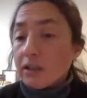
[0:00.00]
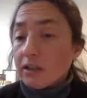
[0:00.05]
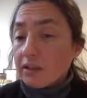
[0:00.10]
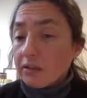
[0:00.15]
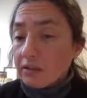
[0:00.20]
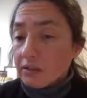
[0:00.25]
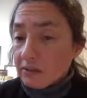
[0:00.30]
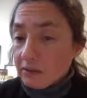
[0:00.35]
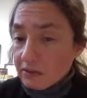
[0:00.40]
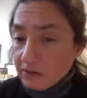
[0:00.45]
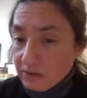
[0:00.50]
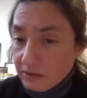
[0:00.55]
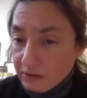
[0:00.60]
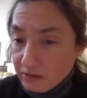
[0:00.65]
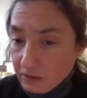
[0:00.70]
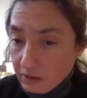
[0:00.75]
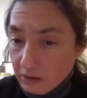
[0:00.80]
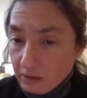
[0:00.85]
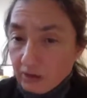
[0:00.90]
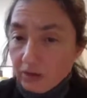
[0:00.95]
and this is
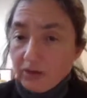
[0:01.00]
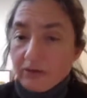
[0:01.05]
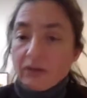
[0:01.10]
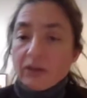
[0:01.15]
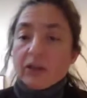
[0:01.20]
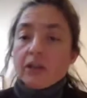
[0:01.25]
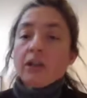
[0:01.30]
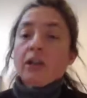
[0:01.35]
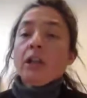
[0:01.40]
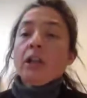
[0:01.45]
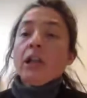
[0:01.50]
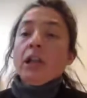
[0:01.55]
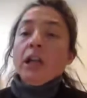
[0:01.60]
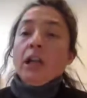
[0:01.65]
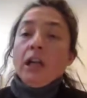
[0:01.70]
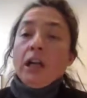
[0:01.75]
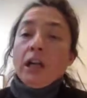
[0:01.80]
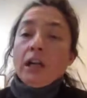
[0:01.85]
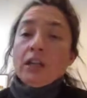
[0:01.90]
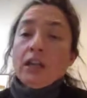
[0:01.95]
even
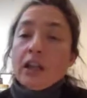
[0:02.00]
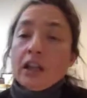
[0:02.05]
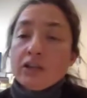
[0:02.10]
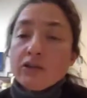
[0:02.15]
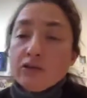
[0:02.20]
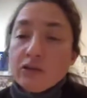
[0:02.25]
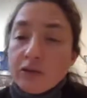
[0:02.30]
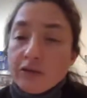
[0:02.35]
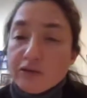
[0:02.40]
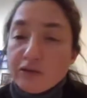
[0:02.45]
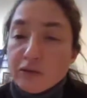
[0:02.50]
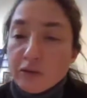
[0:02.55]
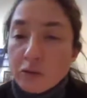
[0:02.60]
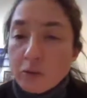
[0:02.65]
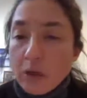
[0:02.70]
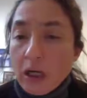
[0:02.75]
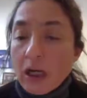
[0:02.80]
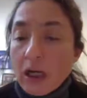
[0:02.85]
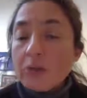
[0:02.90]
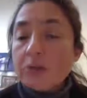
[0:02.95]
a larger zoom
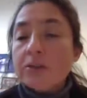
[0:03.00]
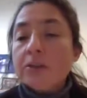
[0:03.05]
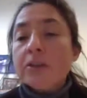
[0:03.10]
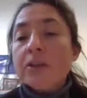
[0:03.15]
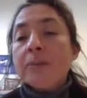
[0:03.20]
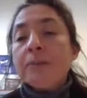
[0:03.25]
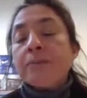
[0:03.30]
out.